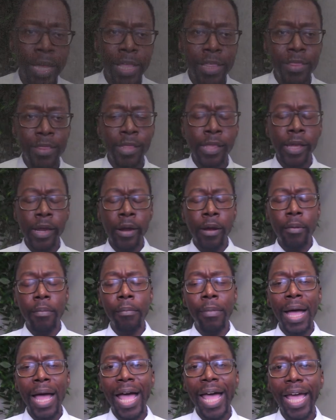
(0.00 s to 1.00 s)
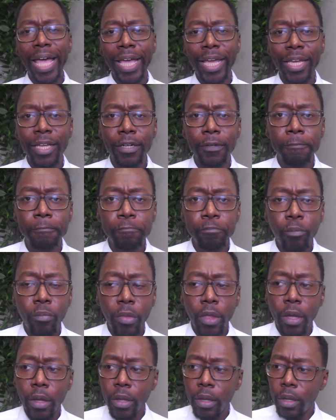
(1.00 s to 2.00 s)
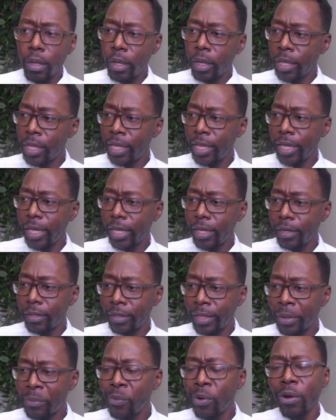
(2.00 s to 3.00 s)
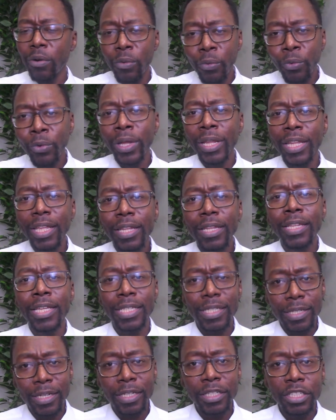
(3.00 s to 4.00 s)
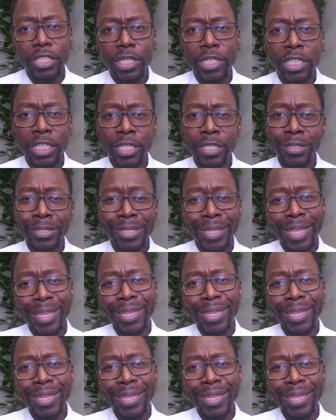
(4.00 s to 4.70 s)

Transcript: that their mind, again, they weren't really listening to Jesus.